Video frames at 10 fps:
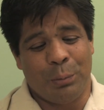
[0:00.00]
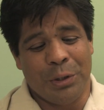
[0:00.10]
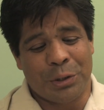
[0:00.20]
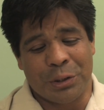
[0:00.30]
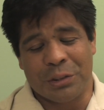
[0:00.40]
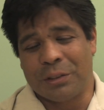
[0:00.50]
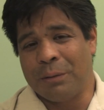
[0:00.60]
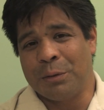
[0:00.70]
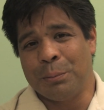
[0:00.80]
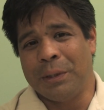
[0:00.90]
researchers
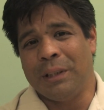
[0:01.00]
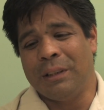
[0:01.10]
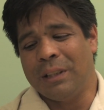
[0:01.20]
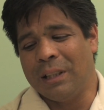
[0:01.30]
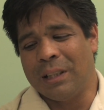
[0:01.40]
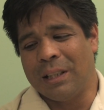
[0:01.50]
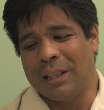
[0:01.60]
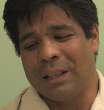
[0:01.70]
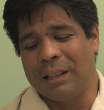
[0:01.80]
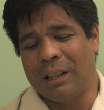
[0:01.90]
come to me
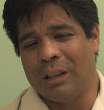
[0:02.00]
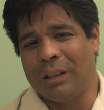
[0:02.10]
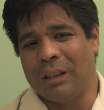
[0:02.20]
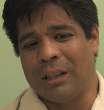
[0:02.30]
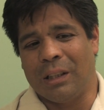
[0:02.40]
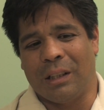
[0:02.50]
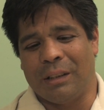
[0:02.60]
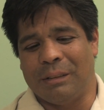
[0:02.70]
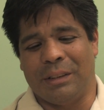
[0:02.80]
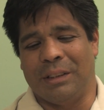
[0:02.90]

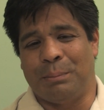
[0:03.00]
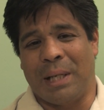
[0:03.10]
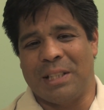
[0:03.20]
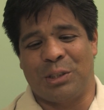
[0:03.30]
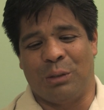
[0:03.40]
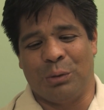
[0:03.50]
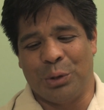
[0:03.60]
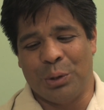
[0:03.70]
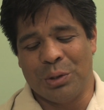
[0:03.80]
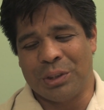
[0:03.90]
in the past several
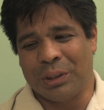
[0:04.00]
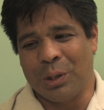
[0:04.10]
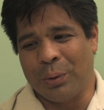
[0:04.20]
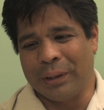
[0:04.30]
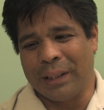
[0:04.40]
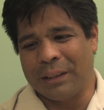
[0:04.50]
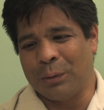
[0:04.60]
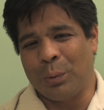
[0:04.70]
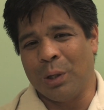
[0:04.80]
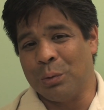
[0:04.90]
years and going that
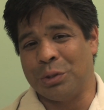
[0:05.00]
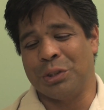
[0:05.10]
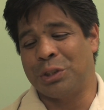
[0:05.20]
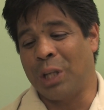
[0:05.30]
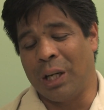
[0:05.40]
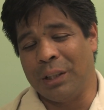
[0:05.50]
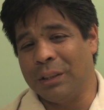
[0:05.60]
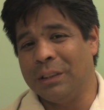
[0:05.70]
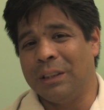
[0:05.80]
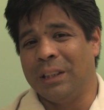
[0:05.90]
the whale was just
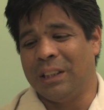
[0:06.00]
tired.